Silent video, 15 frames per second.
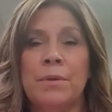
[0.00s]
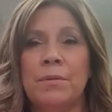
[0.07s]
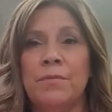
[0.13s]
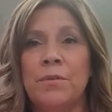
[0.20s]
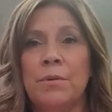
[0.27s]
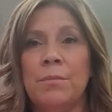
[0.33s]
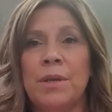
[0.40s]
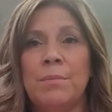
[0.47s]

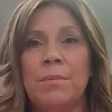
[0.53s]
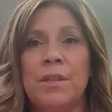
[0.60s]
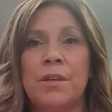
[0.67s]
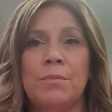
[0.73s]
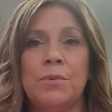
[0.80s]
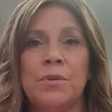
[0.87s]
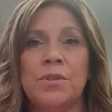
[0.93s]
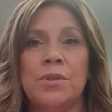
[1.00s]
for maybe the
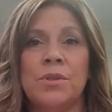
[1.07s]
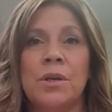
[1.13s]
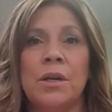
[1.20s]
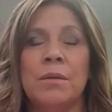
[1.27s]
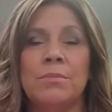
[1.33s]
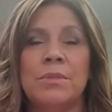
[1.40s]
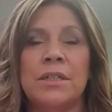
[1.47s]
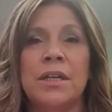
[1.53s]
abuser
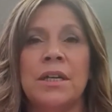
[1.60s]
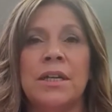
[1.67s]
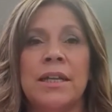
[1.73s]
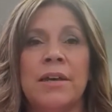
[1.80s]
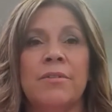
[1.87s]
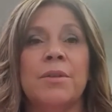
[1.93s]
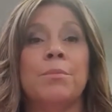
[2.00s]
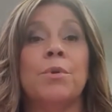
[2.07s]
um, did not
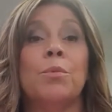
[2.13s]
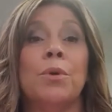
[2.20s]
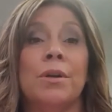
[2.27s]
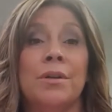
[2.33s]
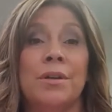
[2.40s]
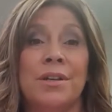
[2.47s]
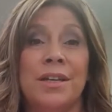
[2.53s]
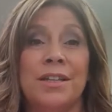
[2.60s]
allow them to
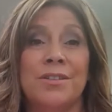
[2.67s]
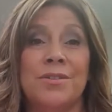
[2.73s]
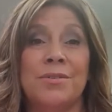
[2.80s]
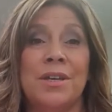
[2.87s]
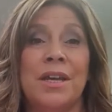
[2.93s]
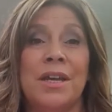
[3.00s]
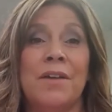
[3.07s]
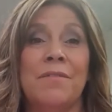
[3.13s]
work. And so
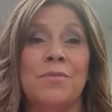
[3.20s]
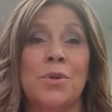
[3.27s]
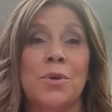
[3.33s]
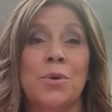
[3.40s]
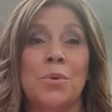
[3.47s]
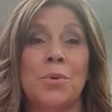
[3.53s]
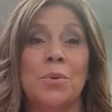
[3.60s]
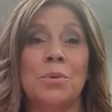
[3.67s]
they have
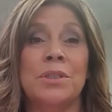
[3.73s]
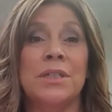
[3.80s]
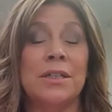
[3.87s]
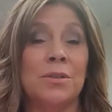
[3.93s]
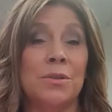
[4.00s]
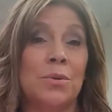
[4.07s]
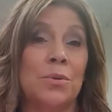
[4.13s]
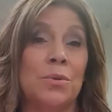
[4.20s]
no
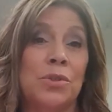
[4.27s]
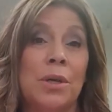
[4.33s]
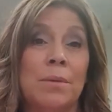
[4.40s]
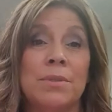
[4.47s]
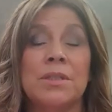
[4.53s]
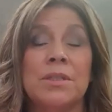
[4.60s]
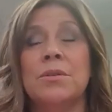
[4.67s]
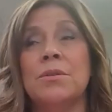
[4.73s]
technical
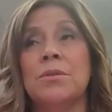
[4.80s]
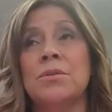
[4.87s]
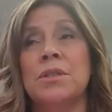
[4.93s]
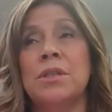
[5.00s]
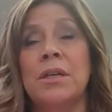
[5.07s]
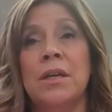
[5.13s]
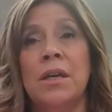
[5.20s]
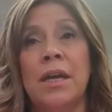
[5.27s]
job skills,
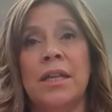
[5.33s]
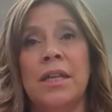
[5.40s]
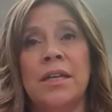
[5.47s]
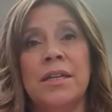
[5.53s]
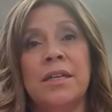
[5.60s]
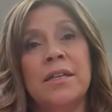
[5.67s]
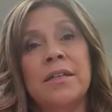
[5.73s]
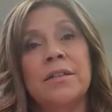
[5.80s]
and they
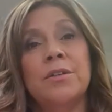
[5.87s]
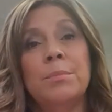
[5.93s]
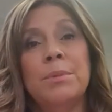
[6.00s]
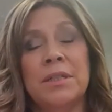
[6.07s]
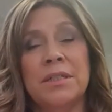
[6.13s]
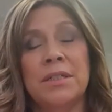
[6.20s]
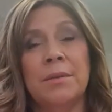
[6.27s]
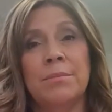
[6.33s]
need a little
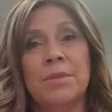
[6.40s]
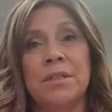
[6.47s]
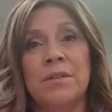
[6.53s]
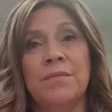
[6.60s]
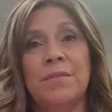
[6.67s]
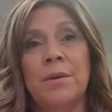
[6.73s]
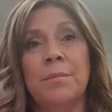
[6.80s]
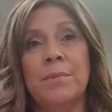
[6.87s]
bit of time to
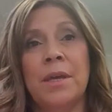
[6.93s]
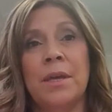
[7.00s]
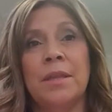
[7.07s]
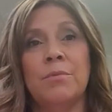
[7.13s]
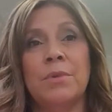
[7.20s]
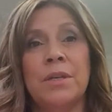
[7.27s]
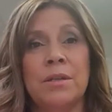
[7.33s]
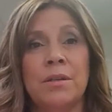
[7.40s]
develop
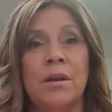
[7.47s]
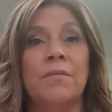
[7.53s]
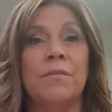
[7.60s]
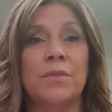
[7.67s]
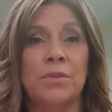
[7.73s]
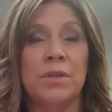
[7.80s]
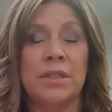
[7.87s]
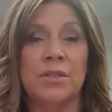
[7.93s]
that, we can
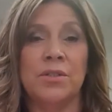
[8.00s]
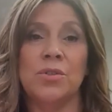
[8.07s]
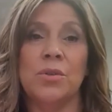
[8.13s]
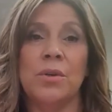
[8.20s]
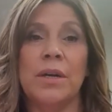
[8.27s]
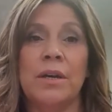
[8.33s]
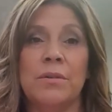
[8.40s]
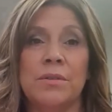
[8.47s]
offer
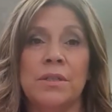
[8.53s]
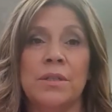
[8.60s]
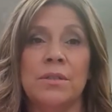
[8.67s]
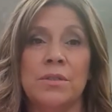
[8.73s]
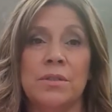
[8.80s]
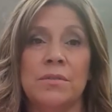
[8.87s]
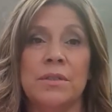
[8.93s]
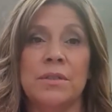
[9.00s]
transitional housing
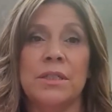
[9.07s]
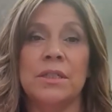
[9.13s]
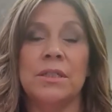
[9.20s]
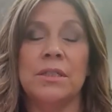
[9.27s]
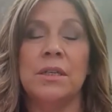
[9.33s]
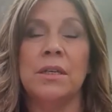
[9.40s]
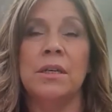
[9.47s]
services.